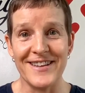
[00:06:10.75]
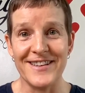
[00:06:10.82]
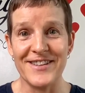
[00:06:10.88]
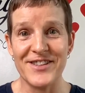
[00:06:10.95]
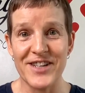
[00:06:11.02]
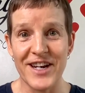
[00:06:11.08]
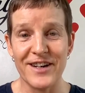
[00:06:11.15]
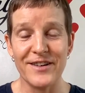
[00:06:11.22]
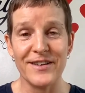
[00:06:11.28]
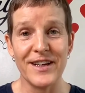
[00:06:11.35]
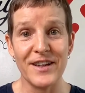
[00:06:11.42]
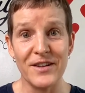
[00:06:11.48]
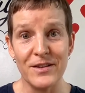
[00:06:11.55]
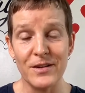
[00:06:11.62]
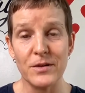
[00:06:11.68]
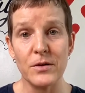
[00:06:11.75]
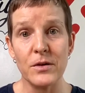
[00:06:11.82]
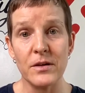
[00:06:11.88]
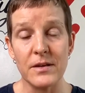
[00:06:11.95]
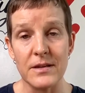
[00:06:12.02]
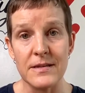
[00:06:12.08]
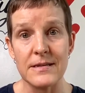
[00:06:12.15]
this channel that you
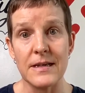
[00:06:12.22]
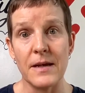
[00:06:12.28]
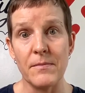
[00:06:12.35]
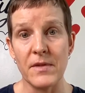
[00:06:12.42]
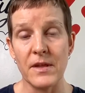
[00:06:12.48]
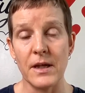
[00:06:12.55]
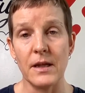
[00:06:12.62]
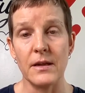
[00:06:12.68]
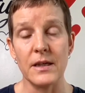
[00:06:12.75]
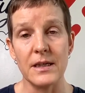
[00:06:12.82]
learned the same thing,